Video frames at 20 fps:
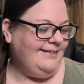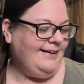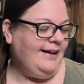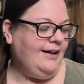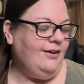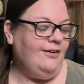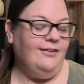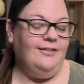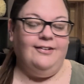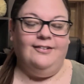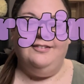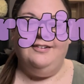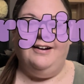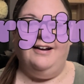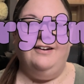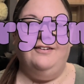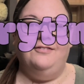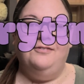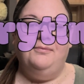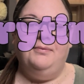I don't know.
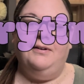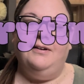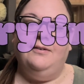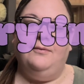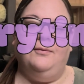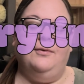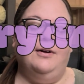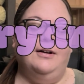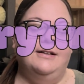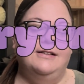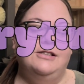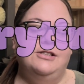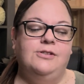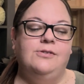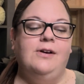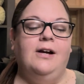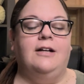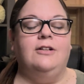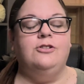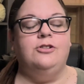I've been wanting
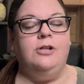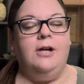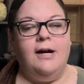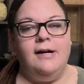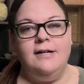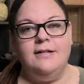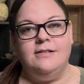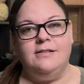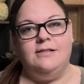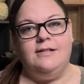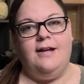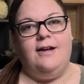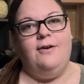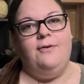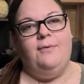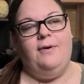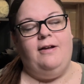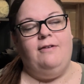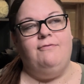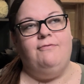to, I try to stay
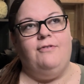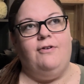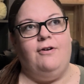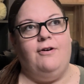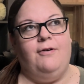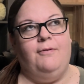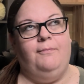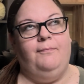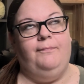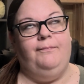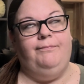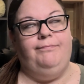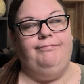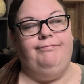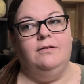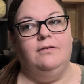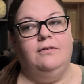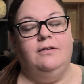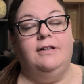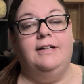away from
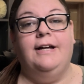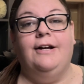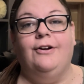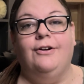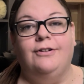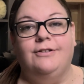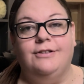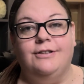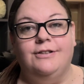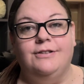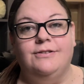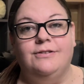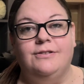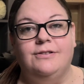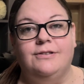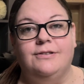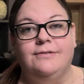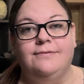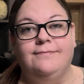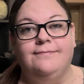characters
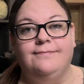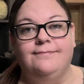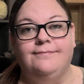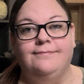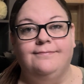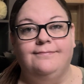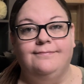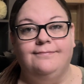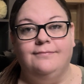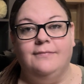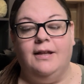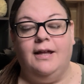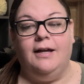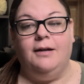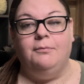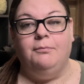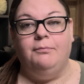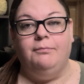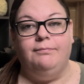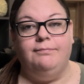
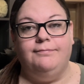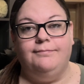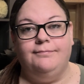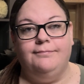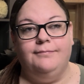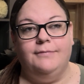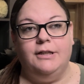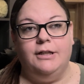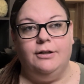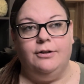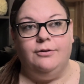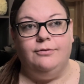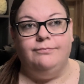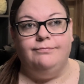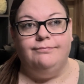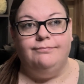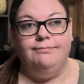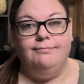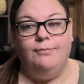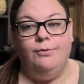like
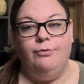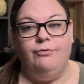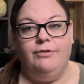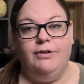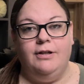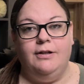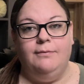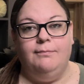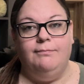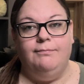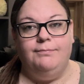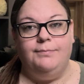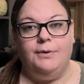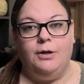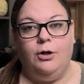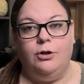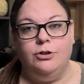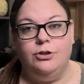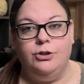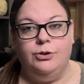movie
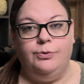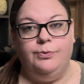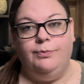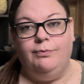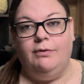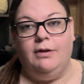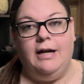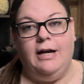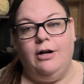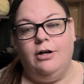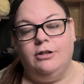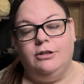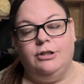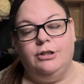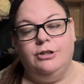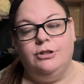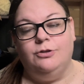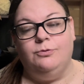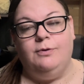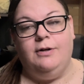cartoon
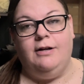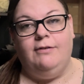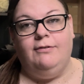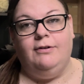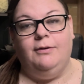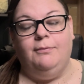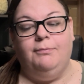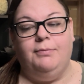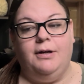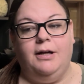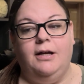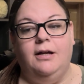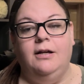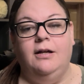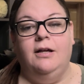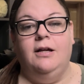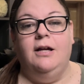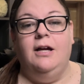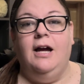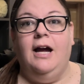characters, whatever, but
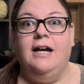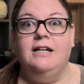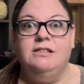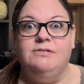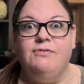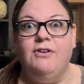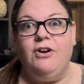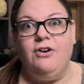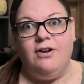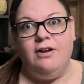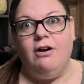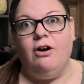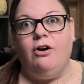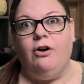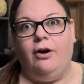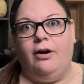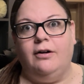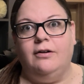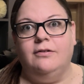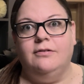it's very
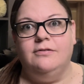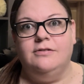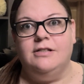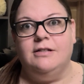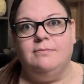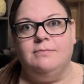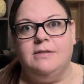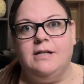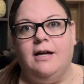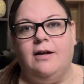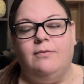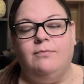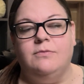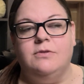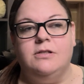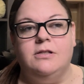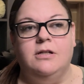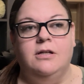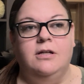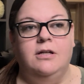hard sometimes.